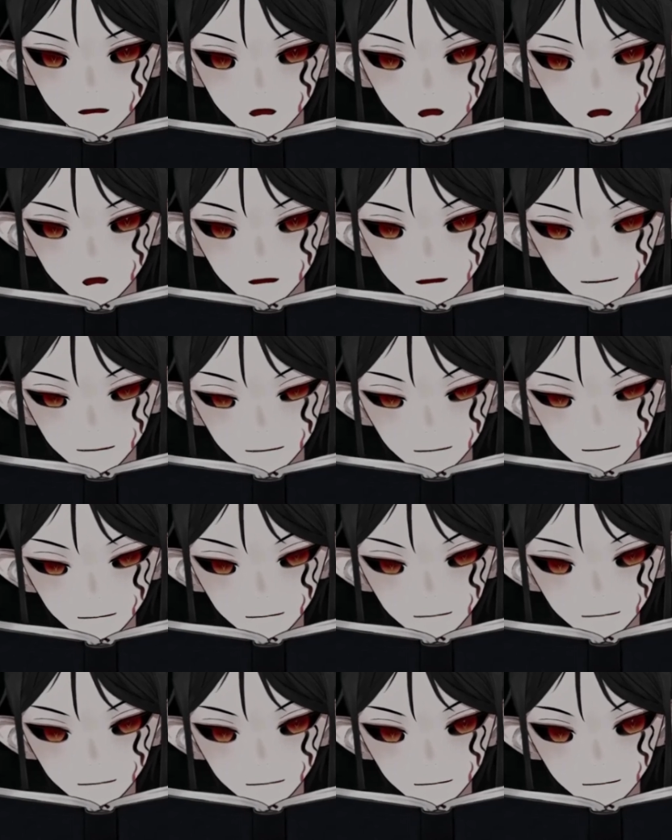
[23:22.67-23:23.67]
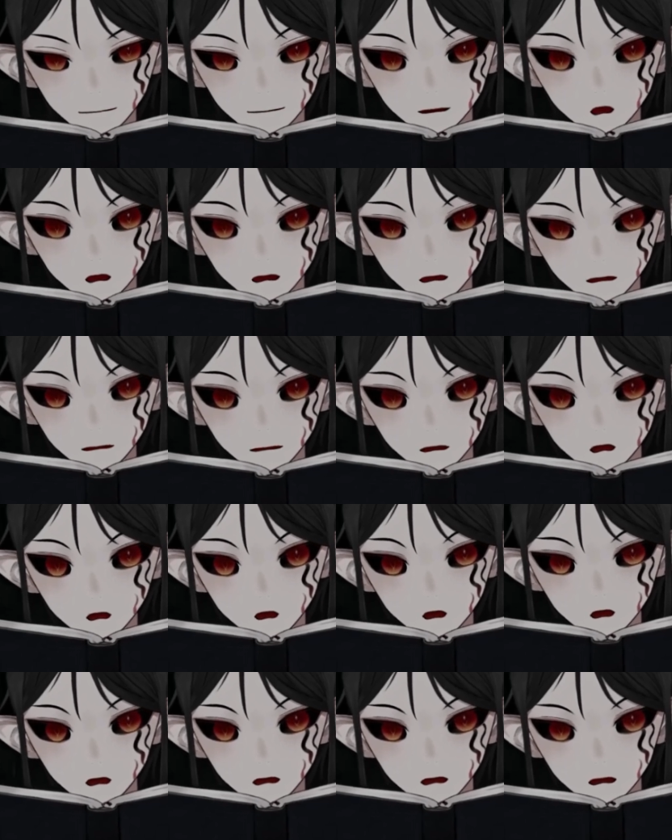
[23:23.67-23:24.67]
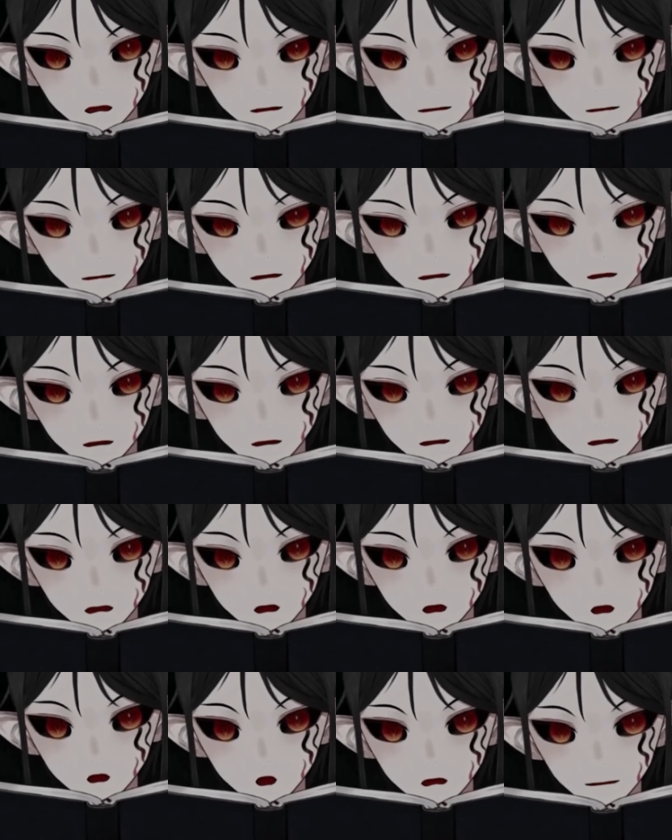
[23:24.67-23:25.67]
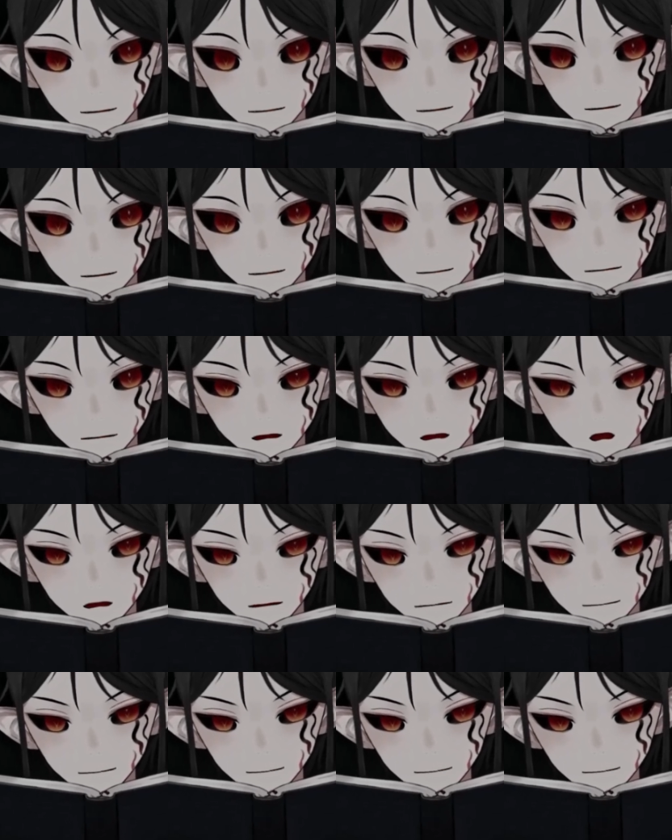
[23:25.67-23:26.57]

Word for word: As it turns out, though, it wasn't who I was